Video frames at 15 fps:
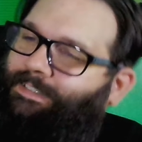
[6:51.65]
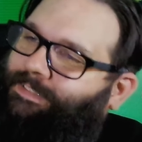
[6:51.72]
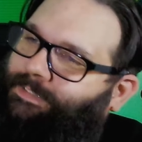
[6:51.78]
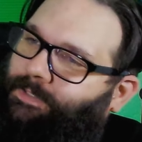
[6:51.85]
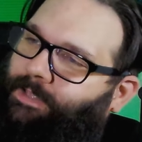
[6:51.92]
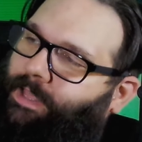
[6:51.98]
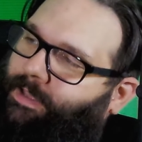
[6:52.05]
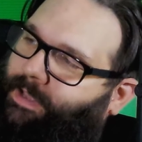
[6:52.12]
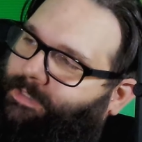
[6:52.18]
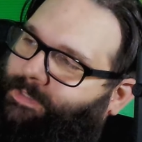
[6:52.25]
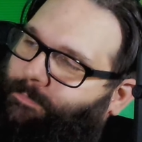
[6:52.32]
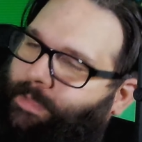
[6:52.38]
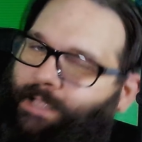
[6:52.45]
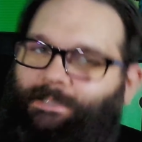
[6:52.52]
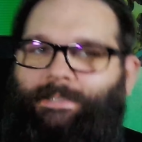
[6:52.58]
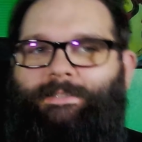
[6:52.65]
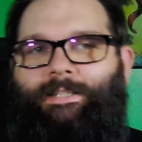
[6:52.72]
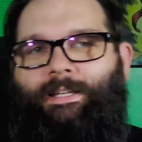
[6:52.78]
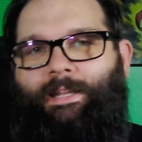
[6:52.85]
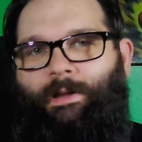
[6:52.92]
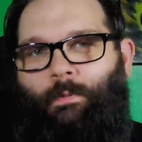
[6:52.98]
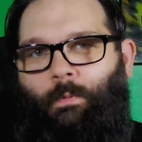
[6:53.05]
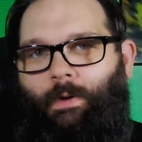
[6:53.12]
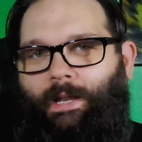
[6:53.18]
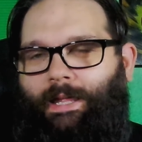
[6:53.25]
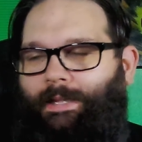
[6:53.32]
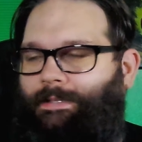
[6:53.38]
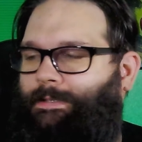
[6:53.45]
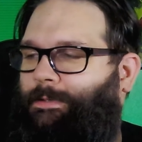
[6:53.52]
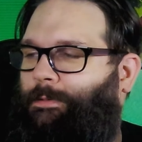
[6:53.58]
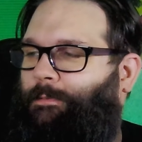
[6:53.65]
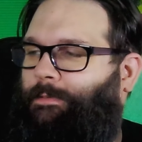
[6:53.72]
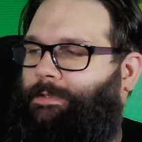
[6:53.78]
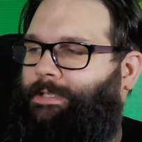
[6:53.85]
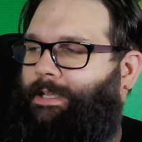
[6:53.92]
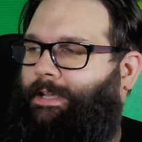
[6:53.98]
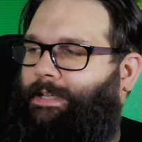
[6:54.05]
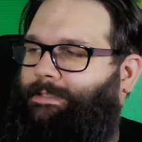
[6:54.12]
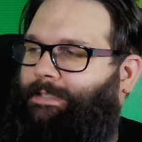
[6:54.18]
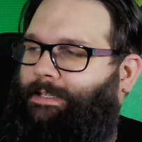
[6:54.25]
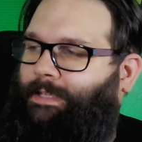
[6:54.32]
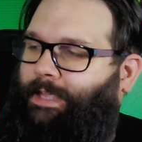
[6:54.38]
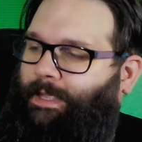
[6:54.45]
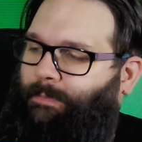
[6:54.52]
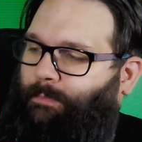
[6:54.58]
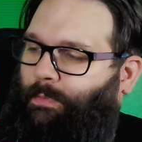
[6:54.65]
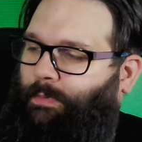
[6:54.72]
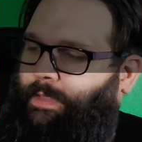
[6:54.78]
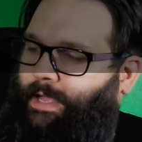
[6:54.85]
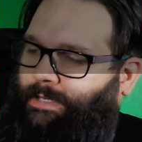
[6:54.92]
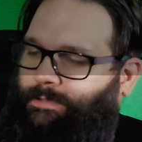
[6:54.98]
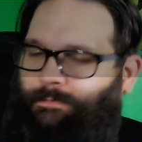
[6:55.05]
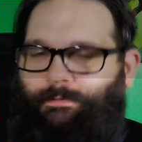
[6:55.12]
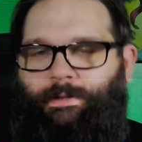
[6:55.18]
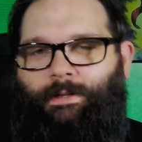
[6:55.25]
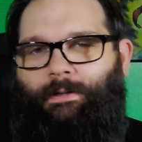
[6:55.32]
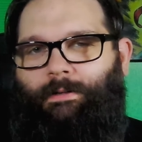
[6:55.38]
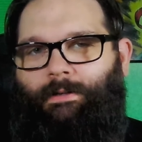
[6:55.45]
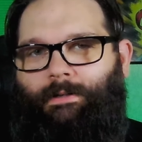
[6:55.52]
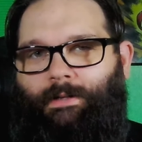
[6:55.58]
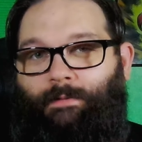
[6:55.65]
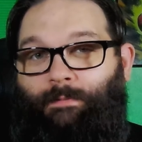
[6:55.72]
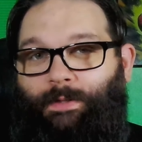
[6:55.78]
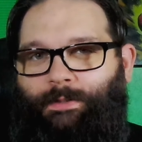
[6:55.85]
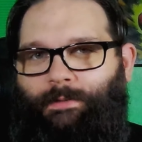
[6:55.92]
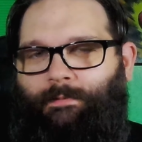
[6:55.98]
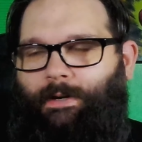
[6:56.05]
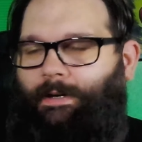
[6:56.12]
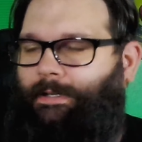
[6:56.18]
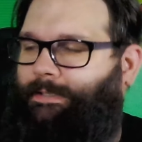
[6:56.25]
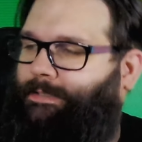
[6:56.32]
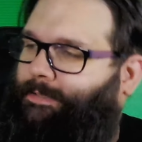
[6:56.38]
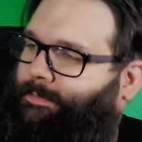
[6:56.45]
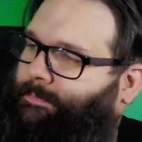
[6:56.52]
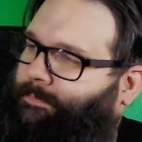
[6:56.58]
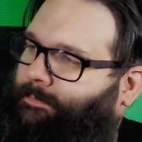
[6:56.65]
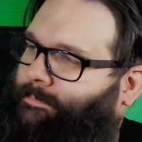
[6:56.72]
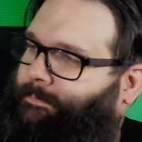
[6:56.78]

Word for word: so yeah, I got the matching set now, one and two for Snake Eyes Dead Game, both action figure convention variants.